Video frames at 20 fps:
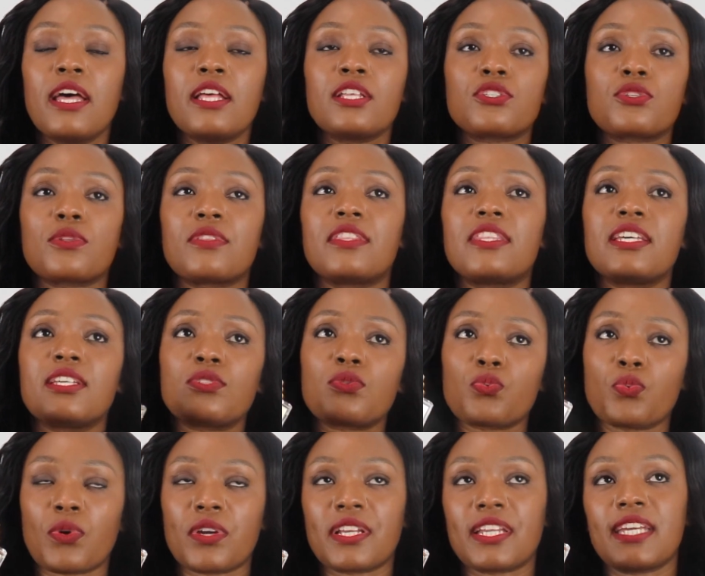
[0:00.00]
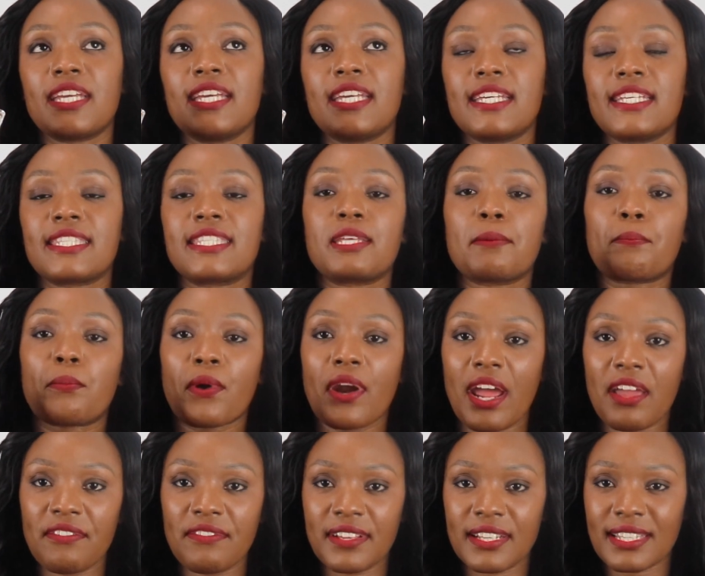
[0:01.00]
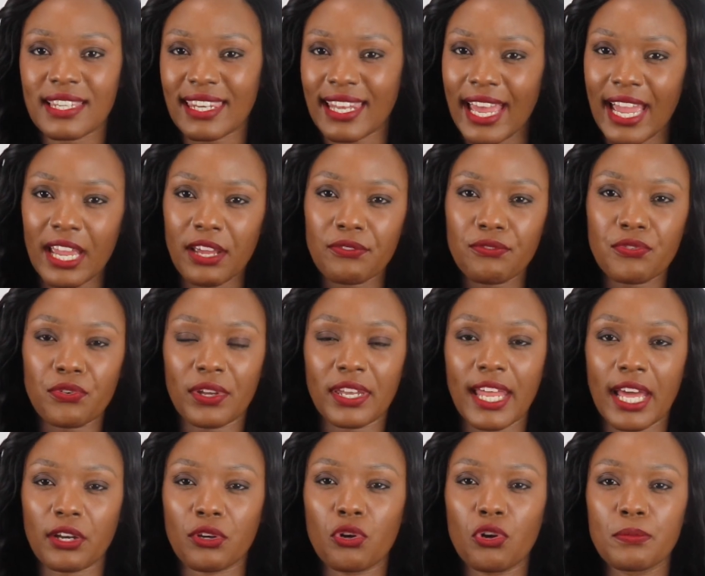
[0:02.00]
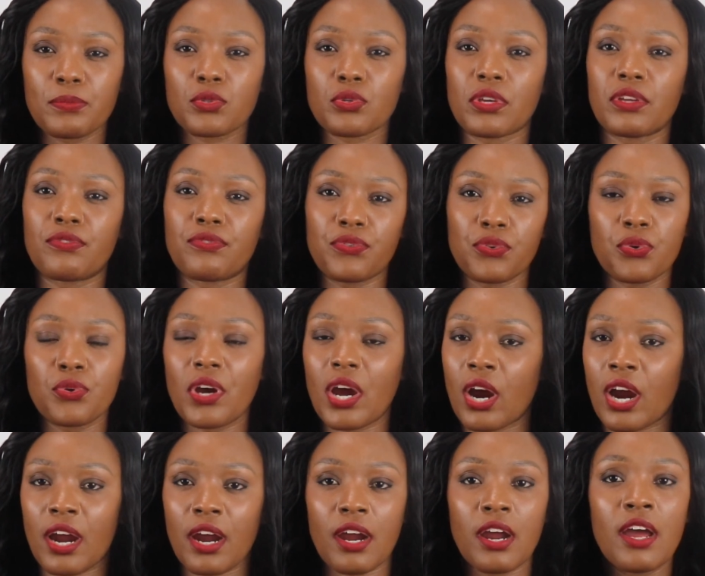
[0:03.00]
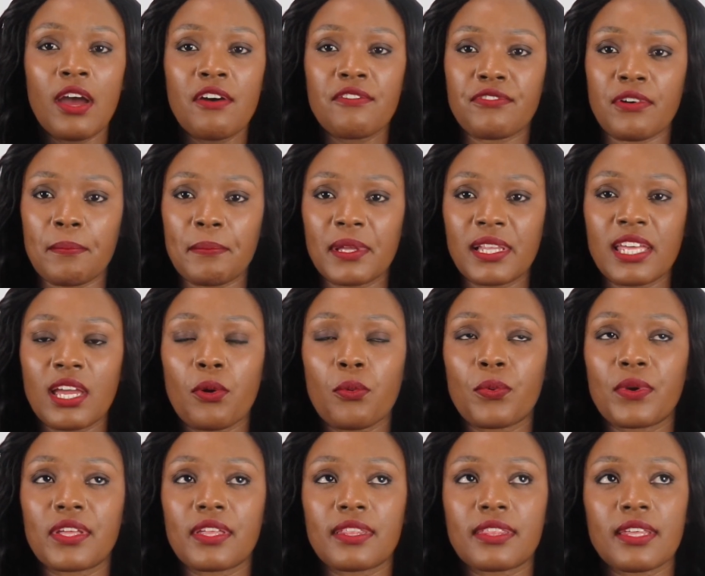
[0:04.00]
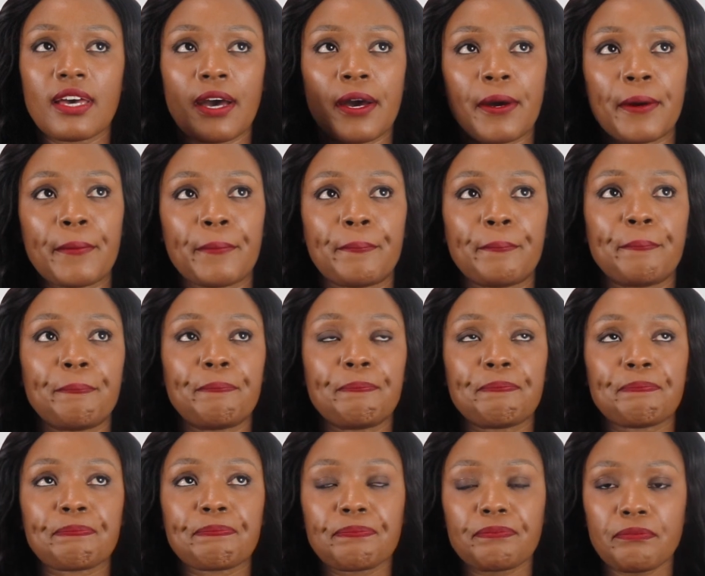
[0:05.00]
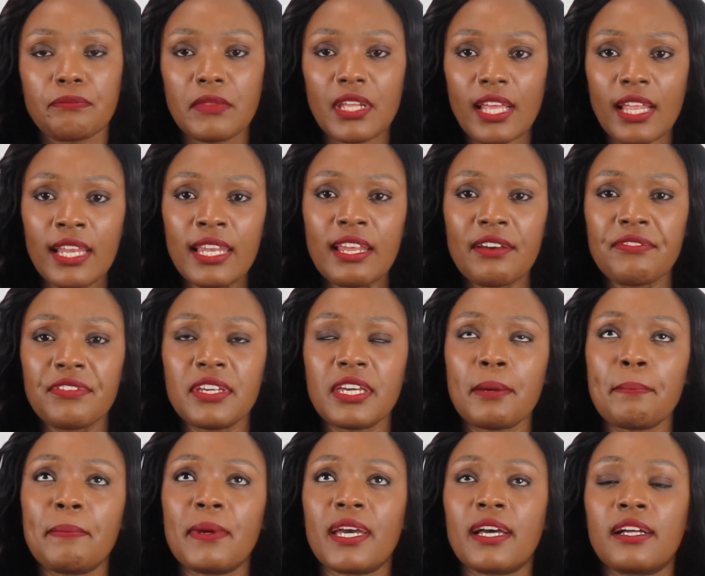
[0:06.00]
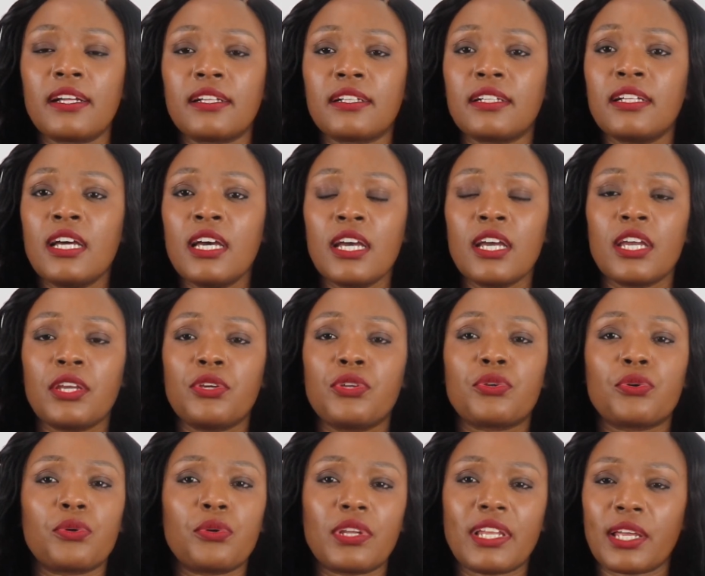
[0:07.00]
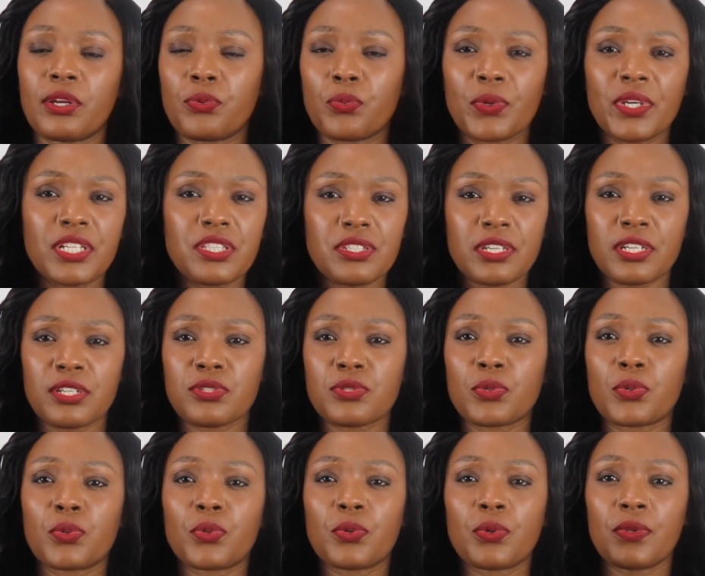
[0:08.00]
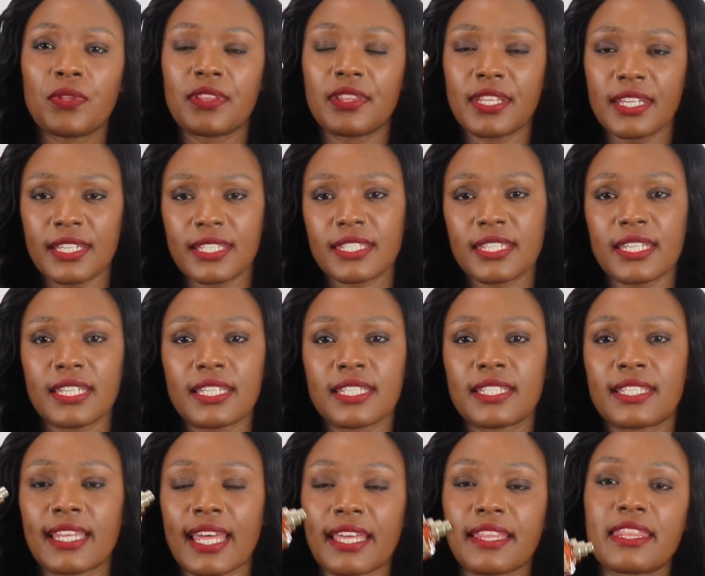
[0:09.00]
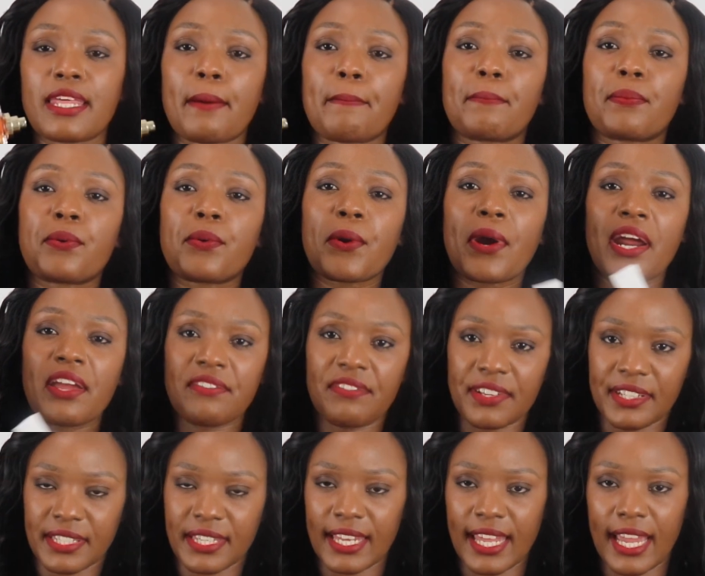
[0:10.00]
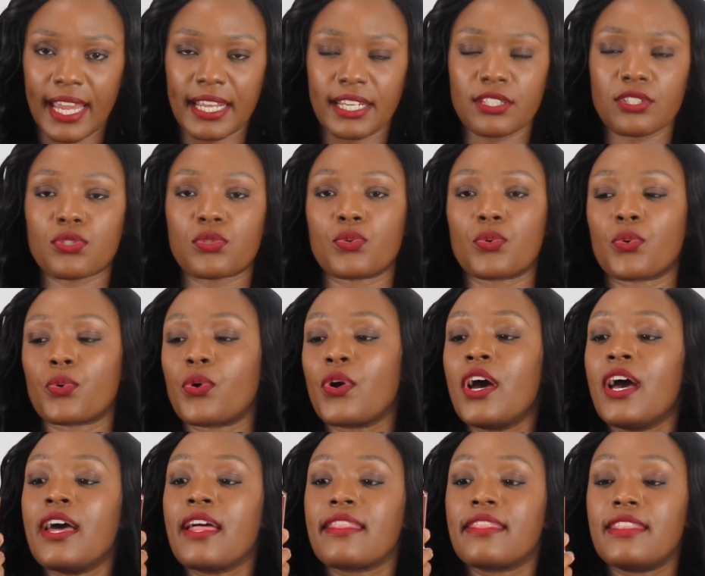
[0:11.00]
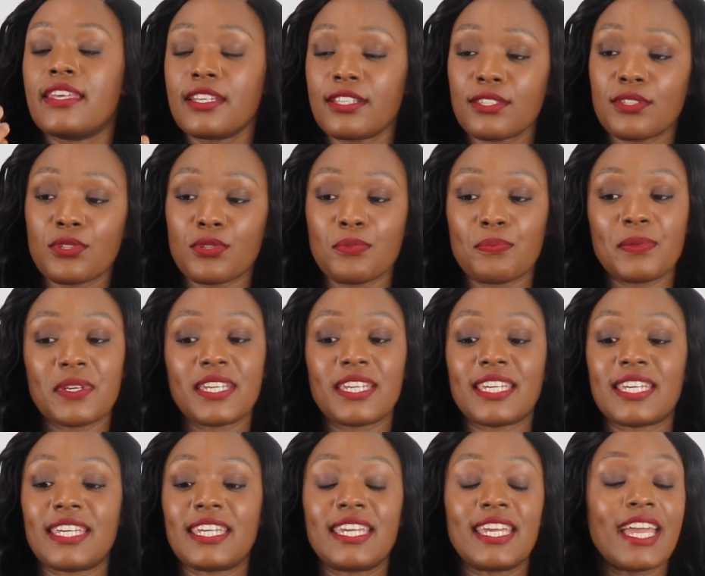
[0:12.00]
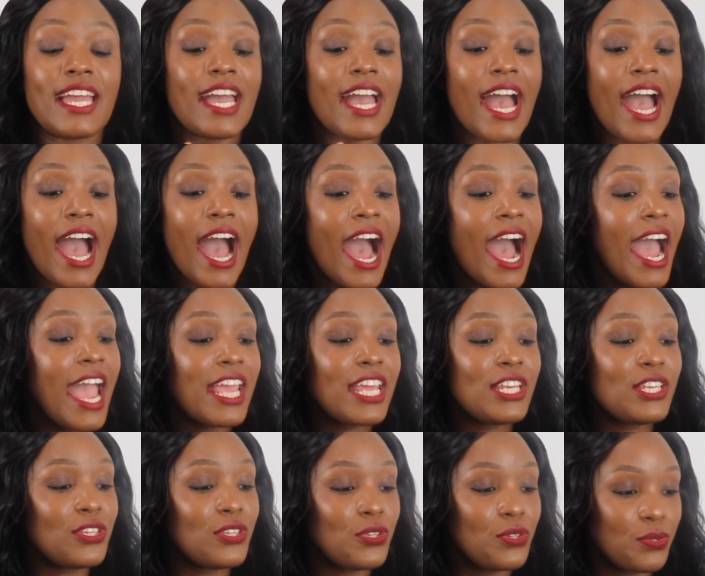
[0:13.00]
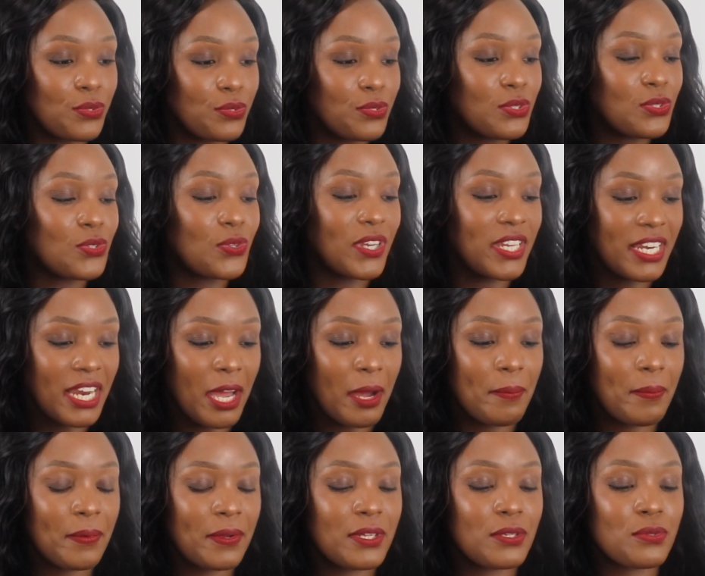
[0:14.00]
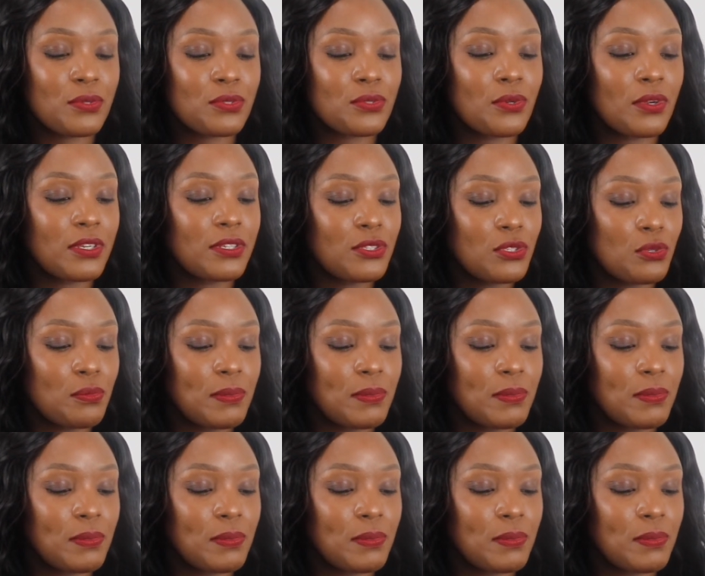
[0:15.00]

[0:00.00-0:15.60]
So this one is the private line for Lancome. So if you are familiar with La Vie est Belle, you know, La Nuit Trésor, this is like their private line. So this, to me, I knew straight up it was going to